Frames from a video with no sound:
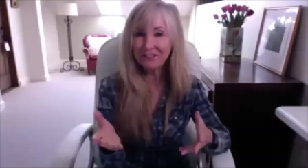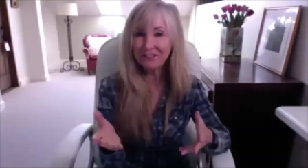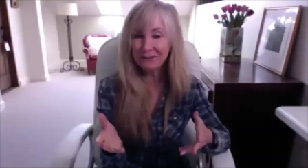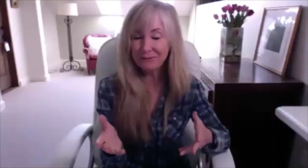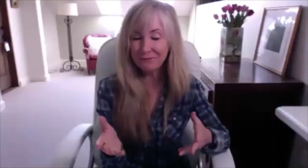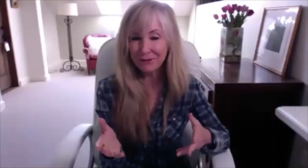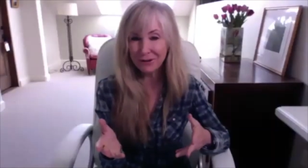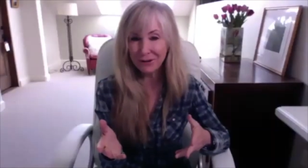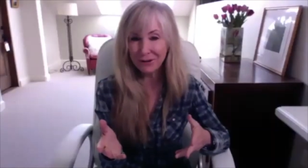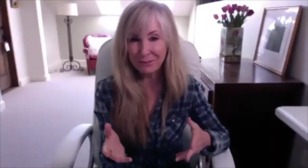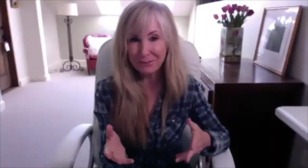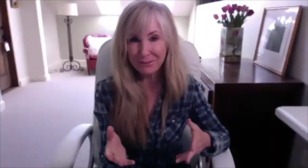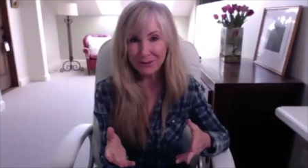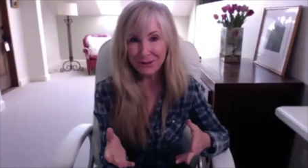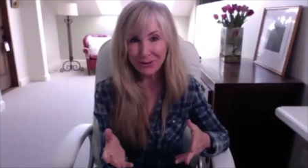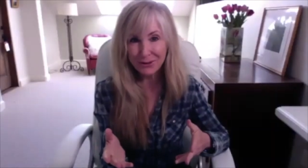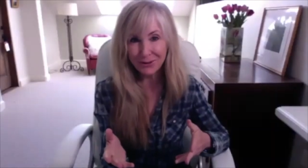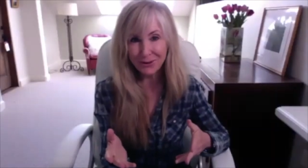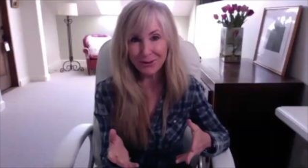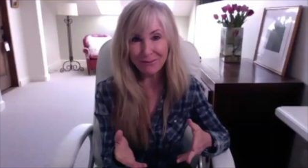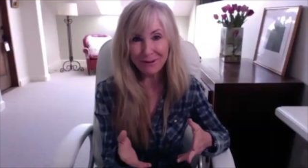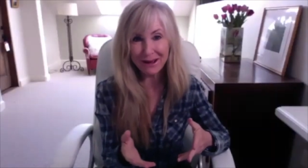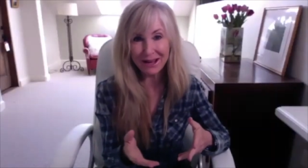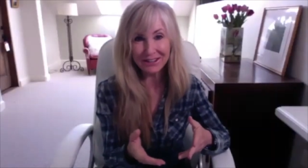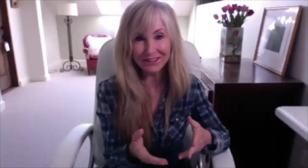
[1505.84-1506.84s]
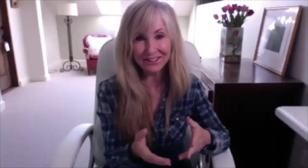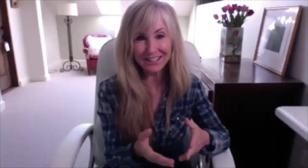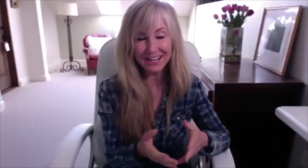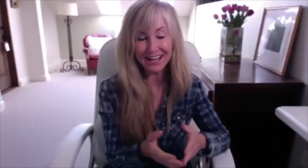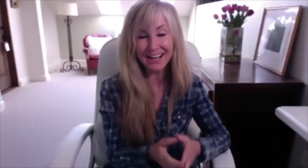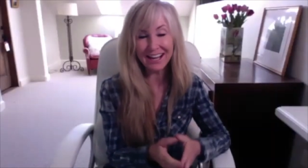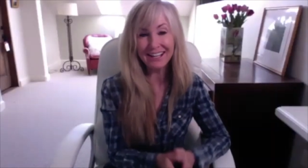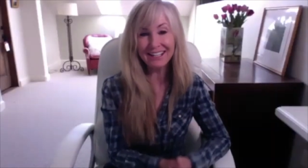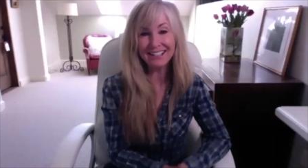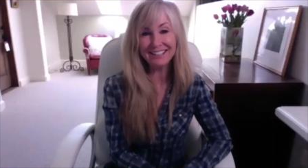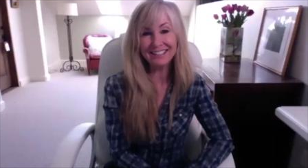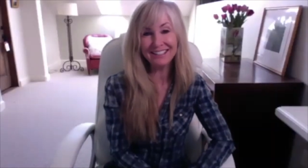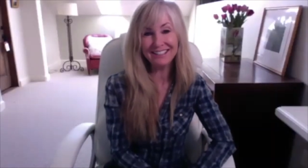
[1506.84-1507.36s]
very and the pure about is that.
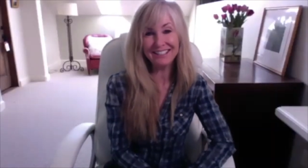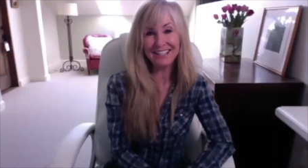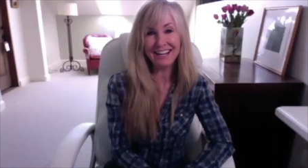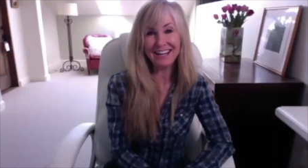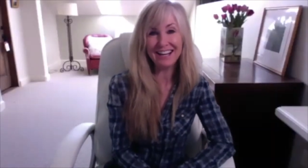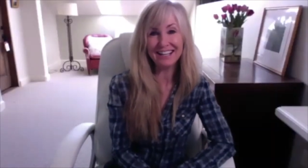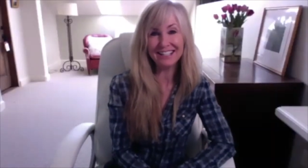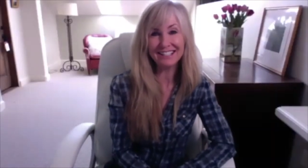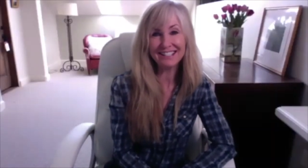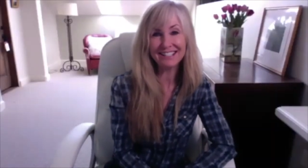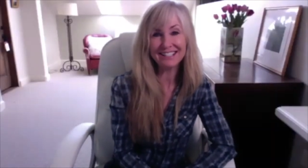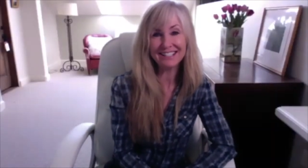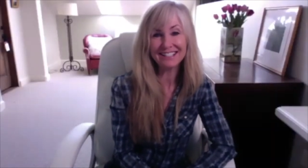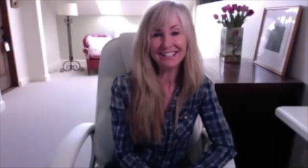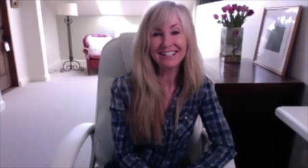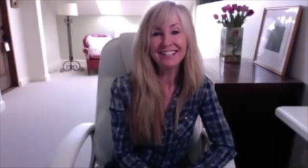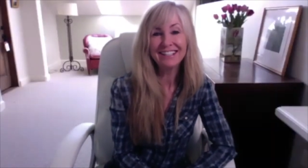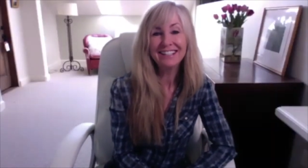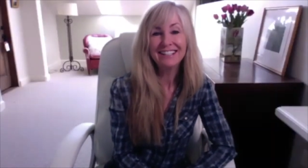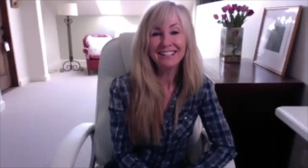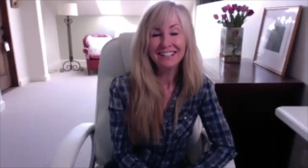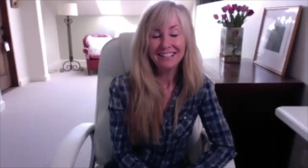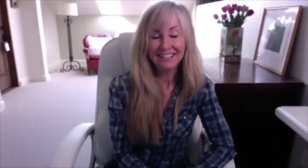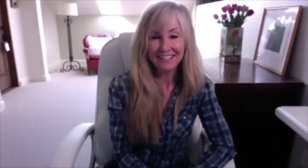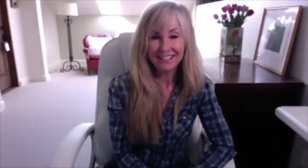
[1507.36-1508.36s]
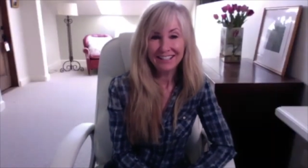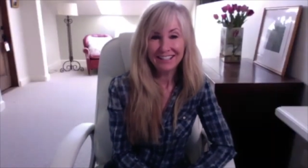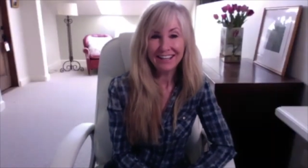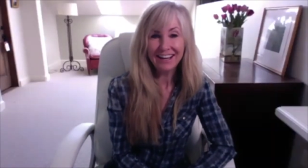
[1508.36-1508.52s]
Opaque. Yes. So I yeah.